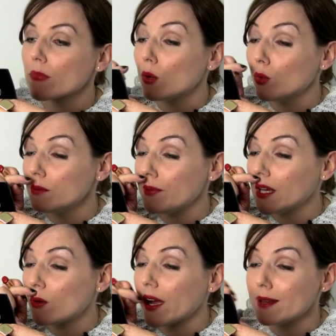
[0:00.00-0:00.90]
will be
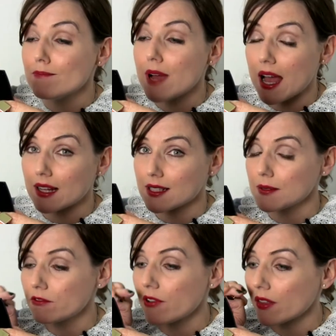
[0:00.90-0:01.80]
quite
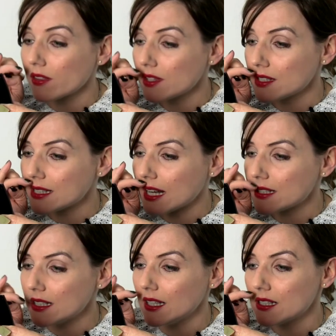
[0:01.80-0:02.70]
matte rather than
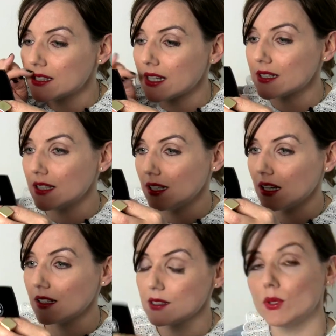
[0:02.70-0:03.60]
satiny, because satiny
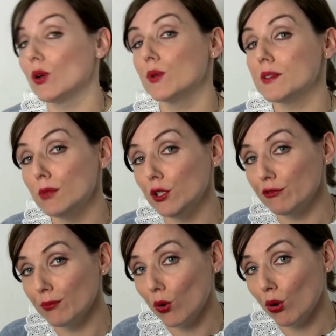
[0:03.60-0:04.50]
colours will always
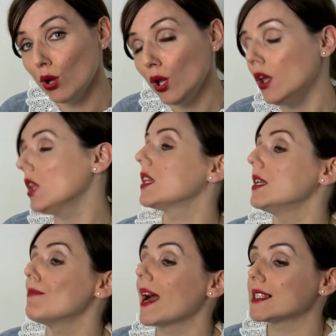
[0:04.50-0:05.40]
move more
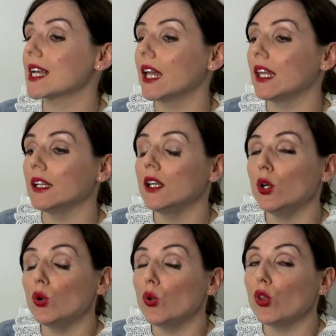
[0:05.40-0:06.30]
than a matte colour.
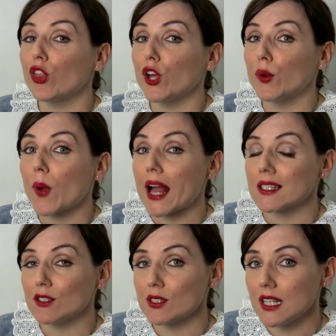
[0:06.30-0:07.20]
Although,
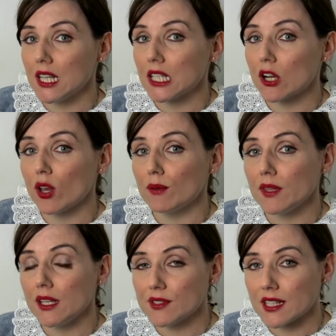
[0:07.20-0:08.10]
as you'll see in the column,
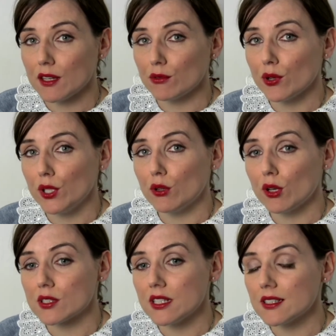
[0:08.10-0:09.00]
the Yves Saint Laurent new
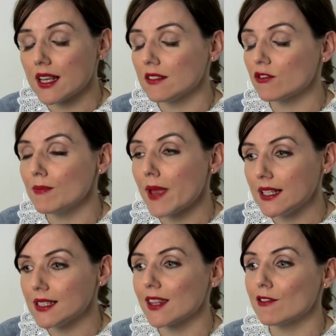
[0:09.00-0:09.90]
Glossy Stains are
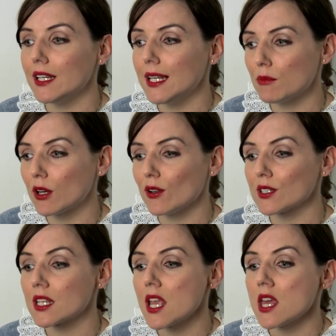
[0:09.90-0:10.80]
amazing. They're a lip
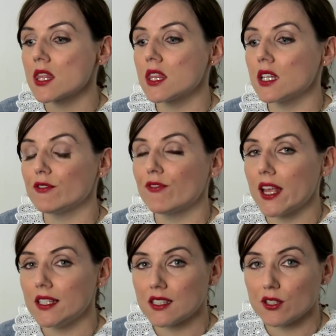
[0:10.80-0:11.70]
gloss that
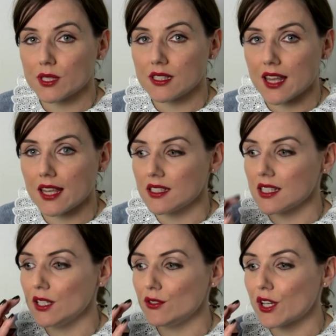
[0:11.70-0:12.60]
fades to a stain,
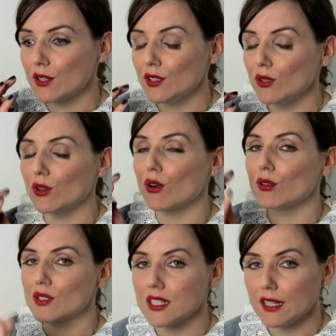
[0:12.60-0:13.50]
so you're not
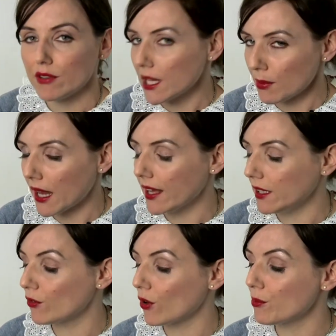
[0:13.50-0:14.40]
constantly
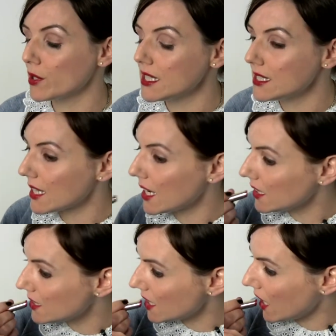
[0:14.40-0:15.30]
reapplying, you've got a pretty stain
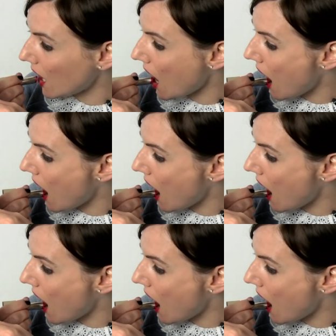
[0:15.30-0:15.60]
underneath.